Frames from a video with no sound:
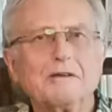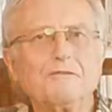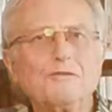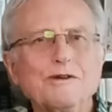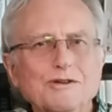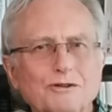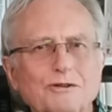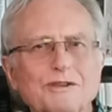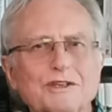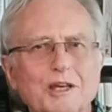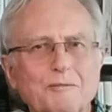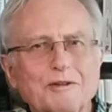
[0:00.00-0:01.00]
you enjoyed
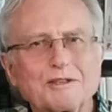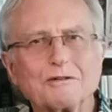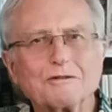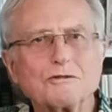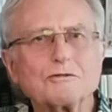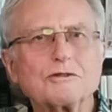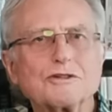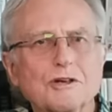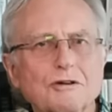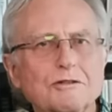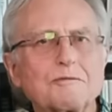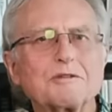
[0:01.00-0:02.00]
this episode, you can show
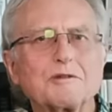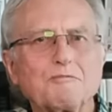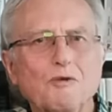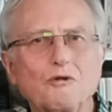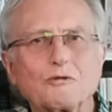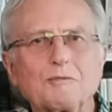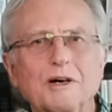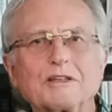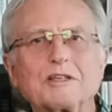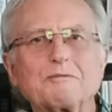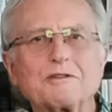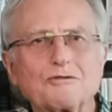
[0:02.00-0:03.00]
some support by
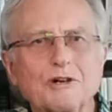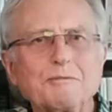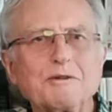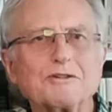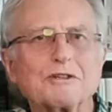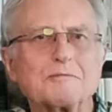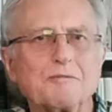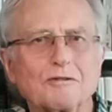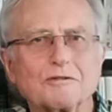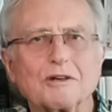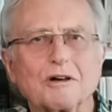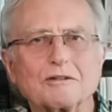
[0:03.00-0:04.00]
subscribing to the
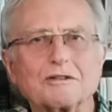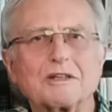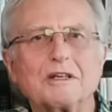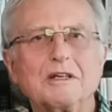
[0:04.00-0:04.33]
podcast,